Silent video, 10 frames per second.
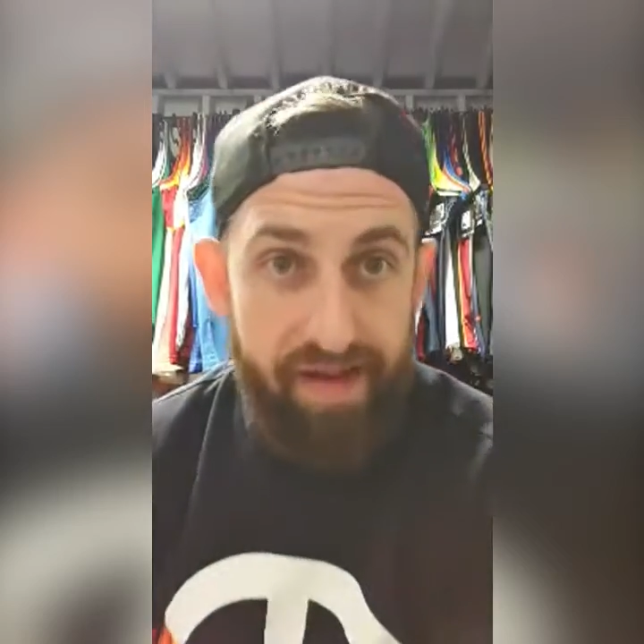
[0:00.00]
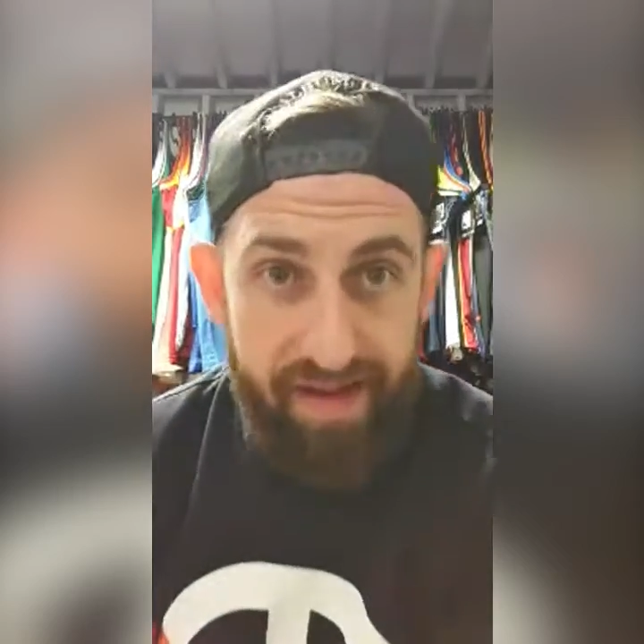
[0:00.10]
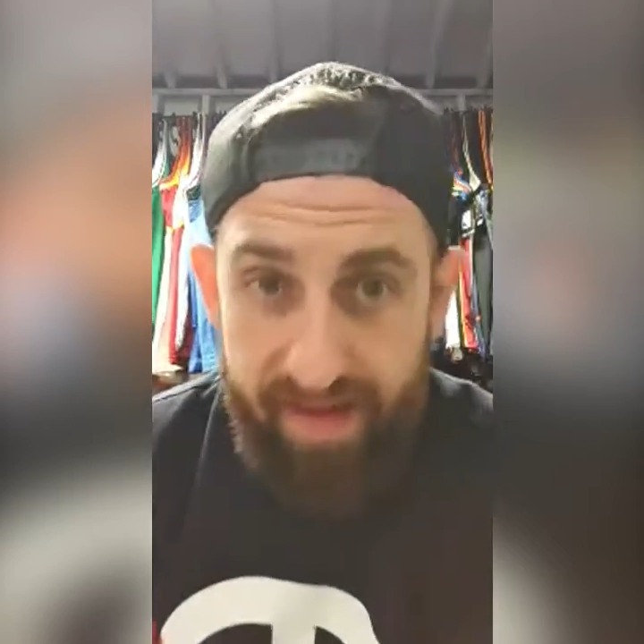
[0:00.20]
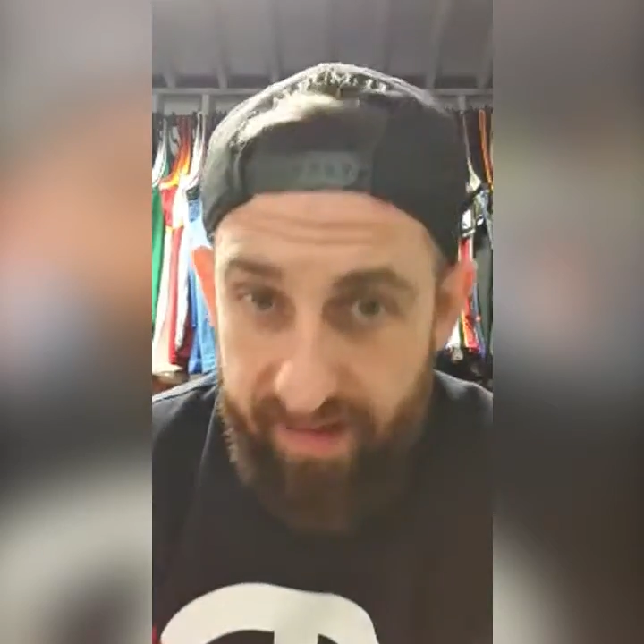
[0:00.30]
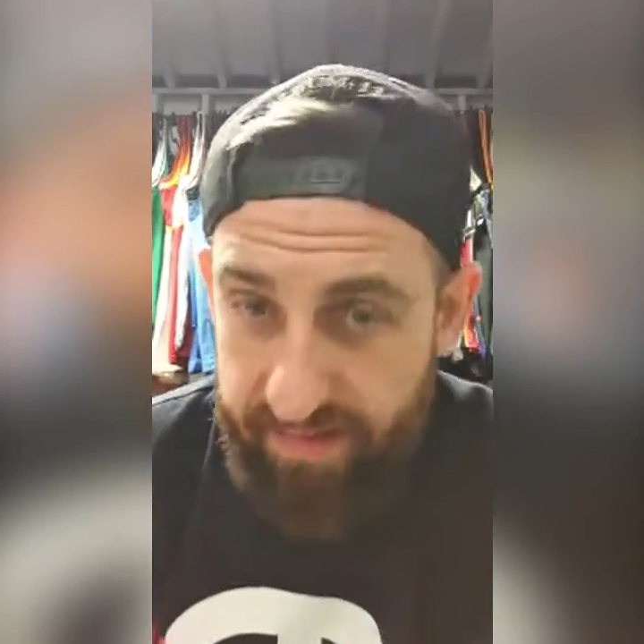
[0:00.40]

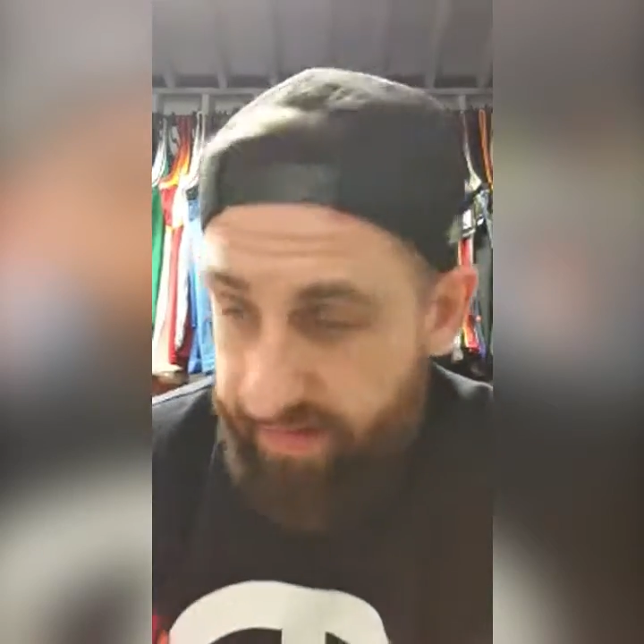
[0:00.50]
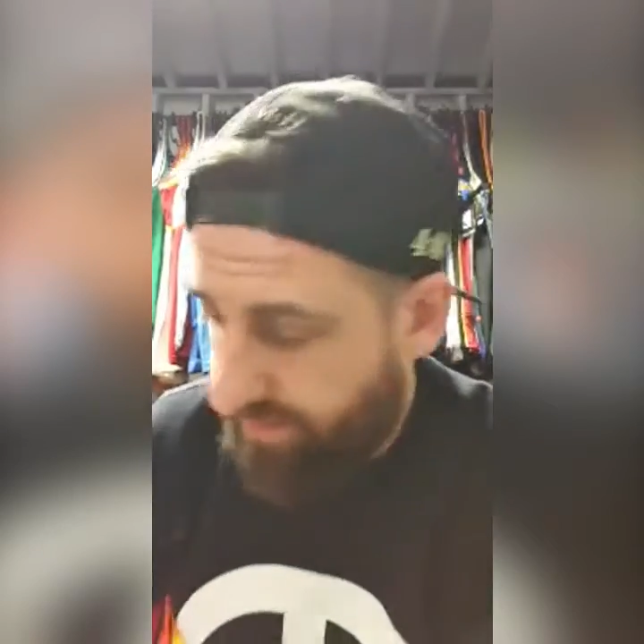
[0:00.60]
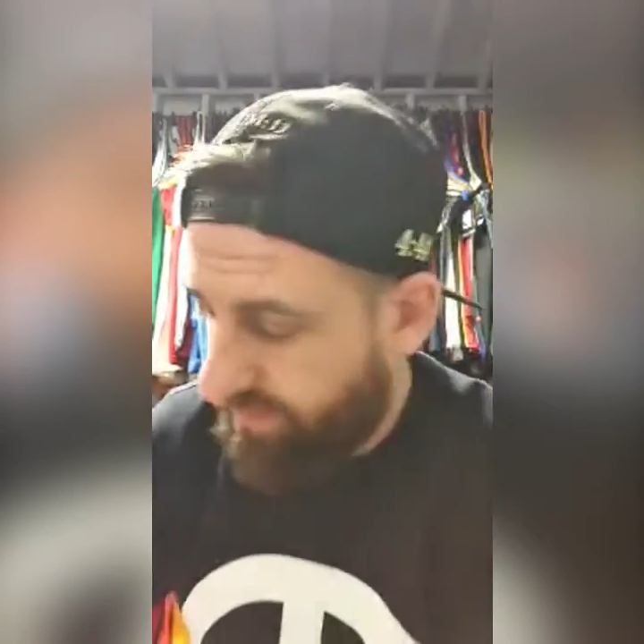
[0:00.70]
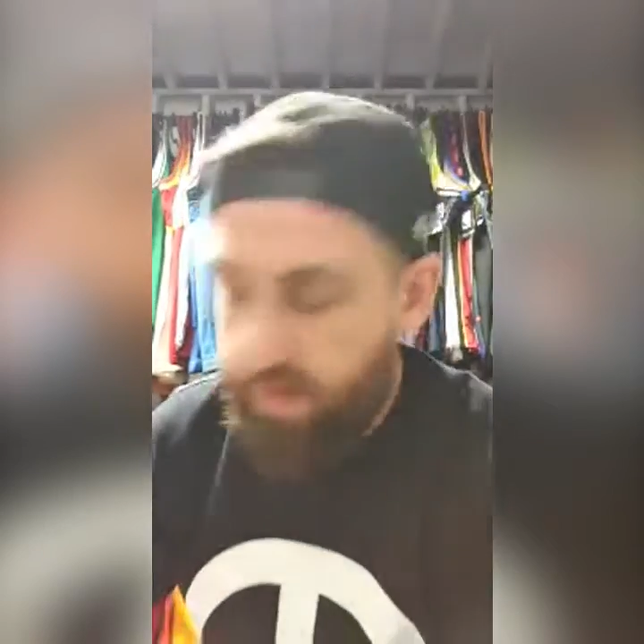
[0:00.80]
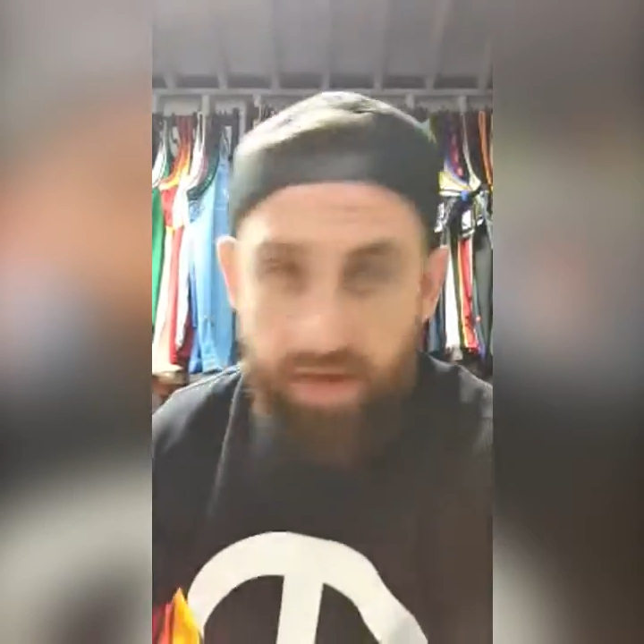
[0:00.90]
are
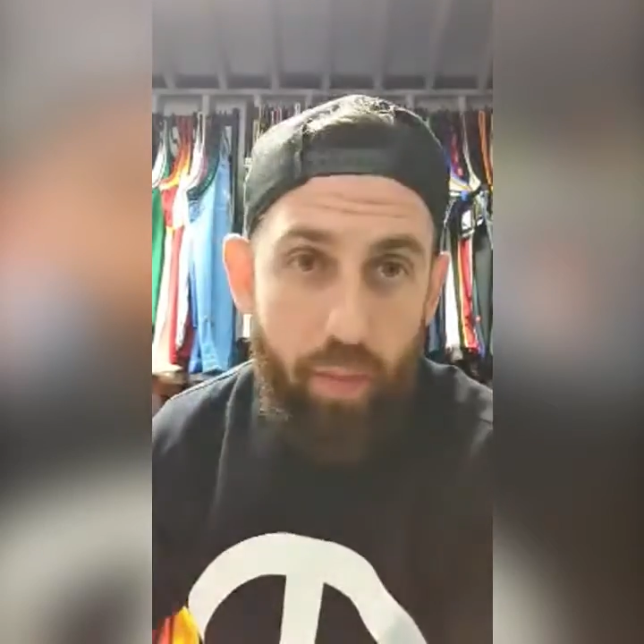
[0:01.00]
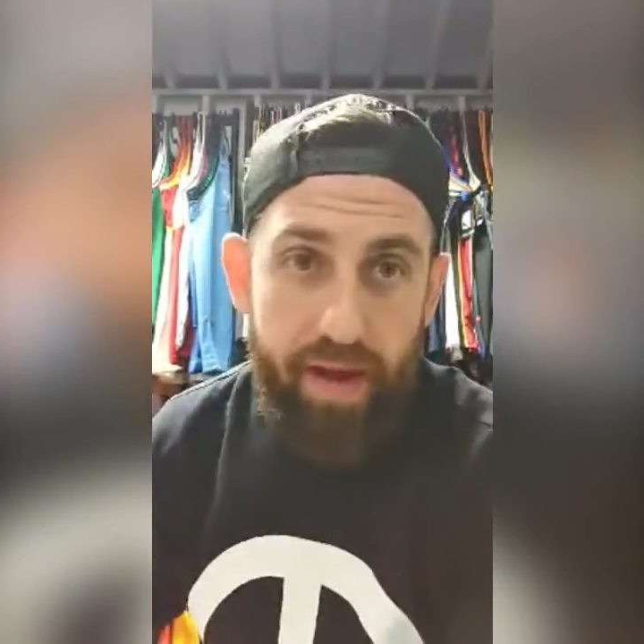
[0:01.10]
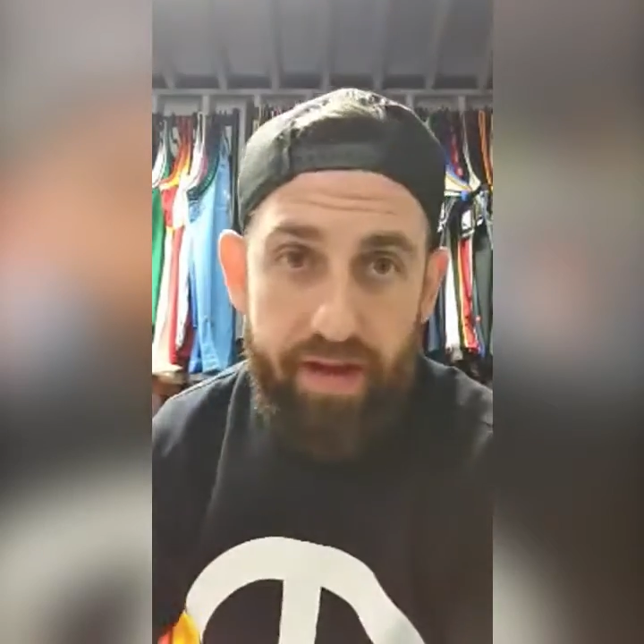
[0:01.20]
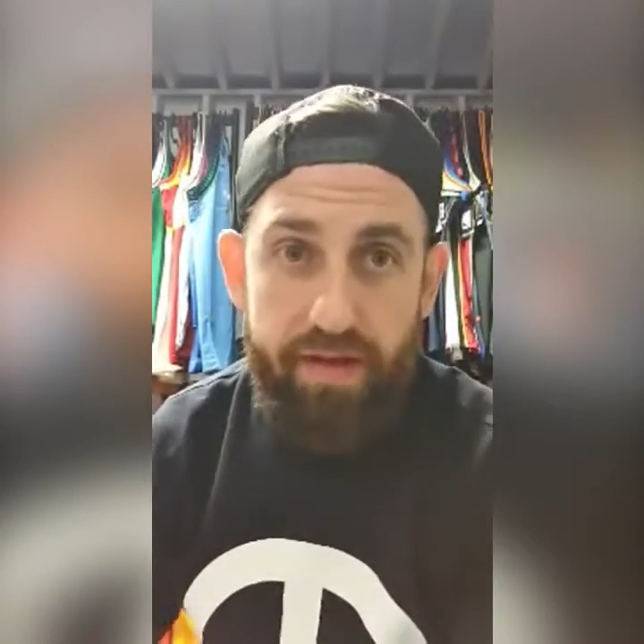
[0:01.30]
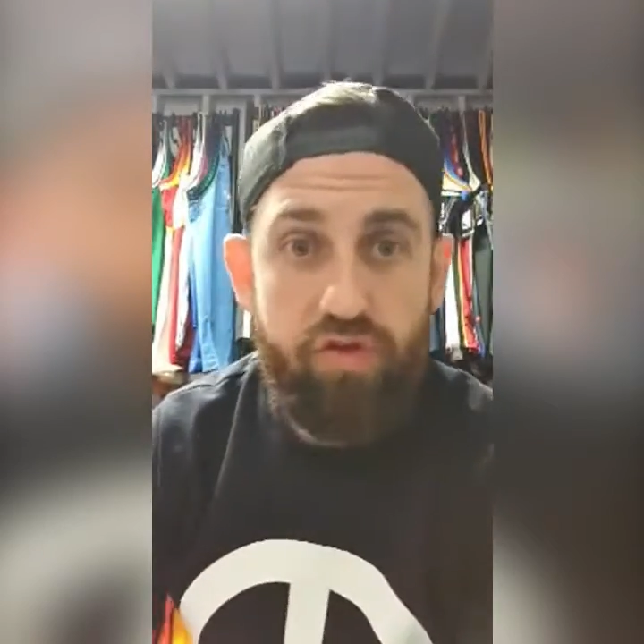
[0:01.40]
you
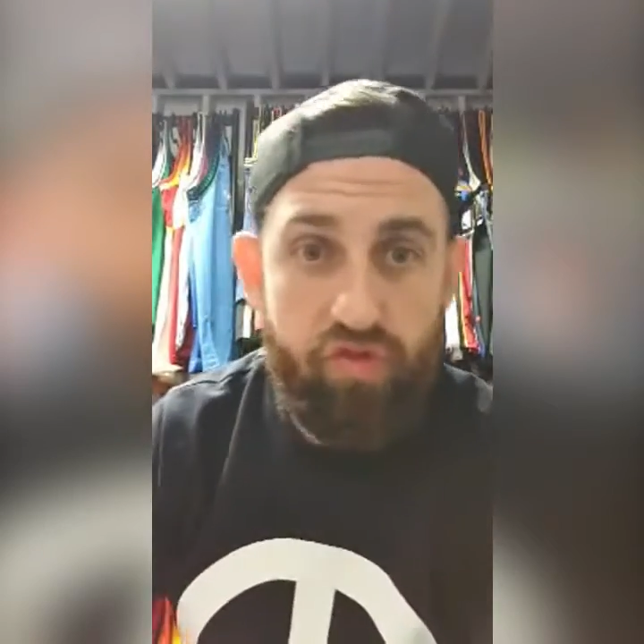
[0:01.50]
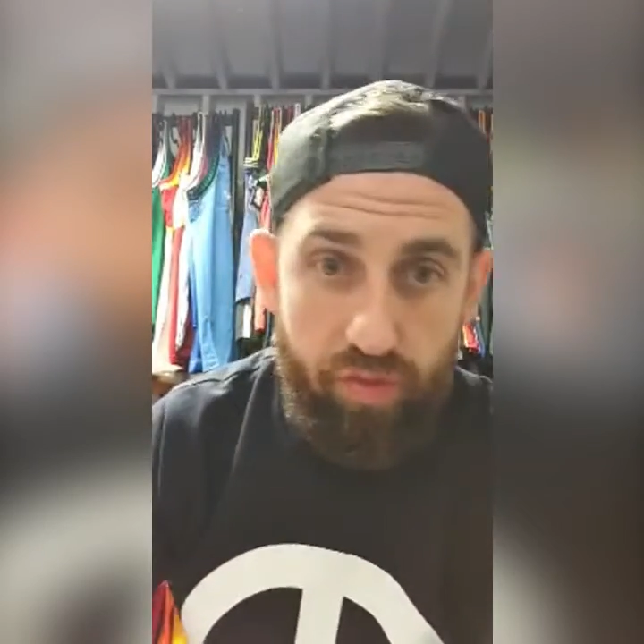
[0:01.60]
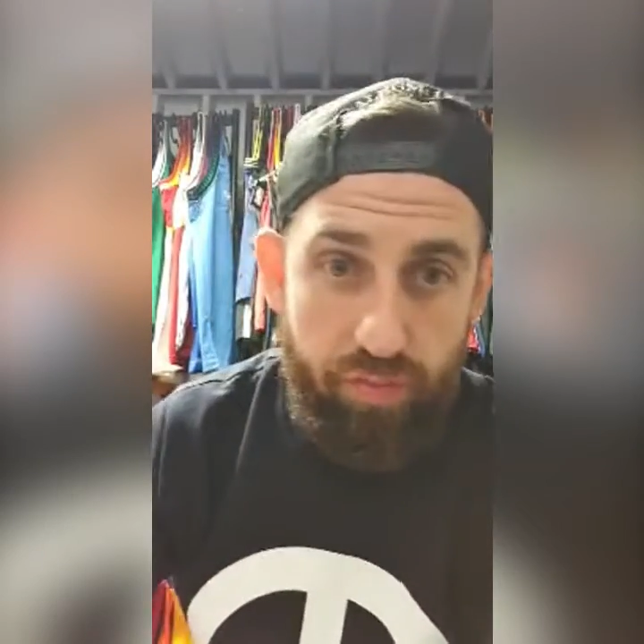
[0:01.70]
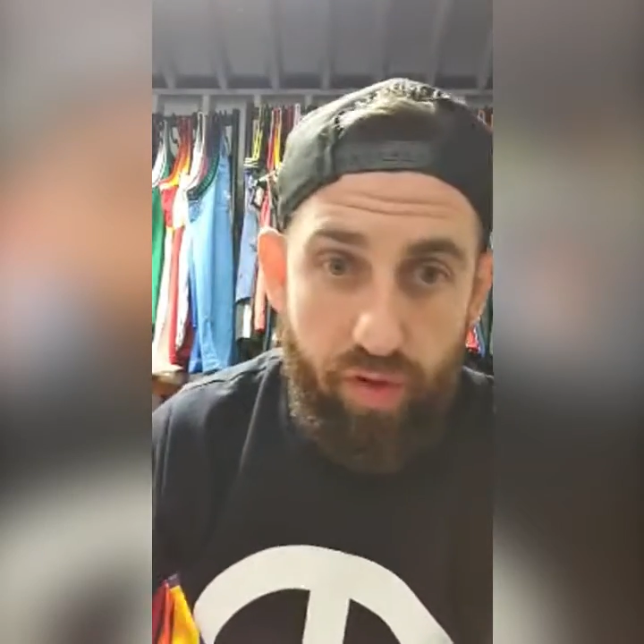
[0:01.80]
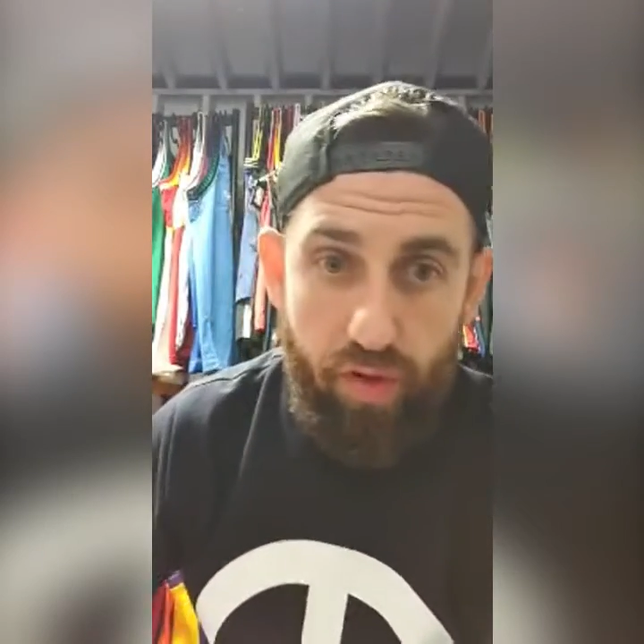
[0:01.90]
waiting,
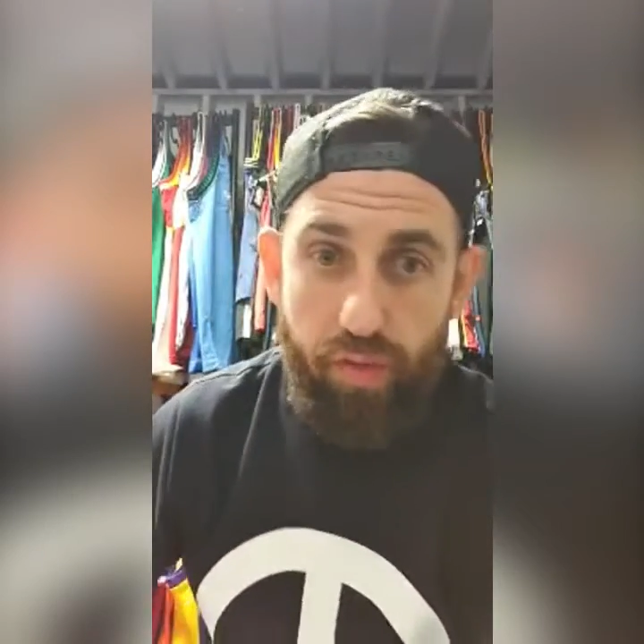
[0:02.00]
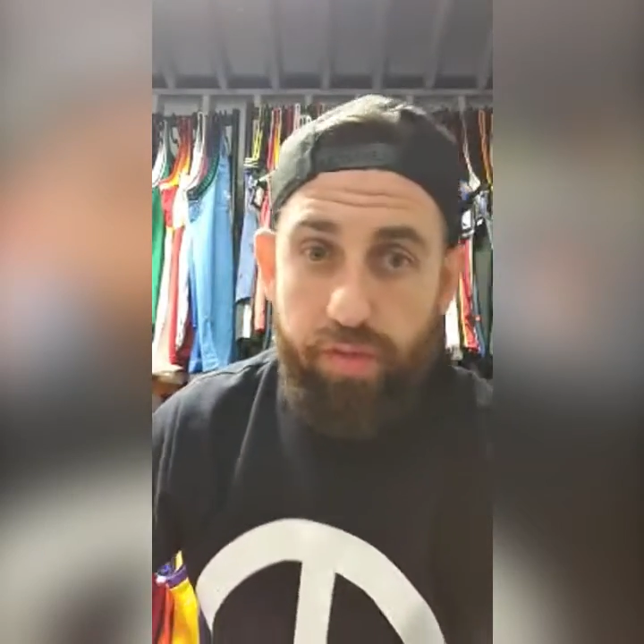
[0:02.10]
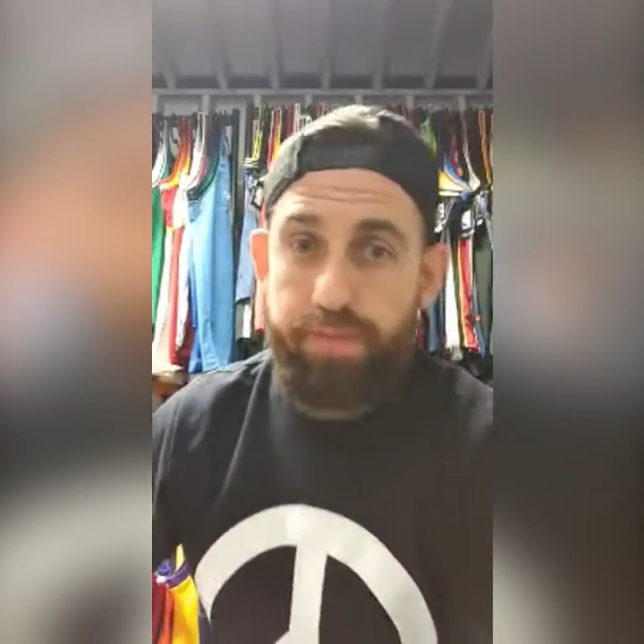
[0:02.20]
drum roll,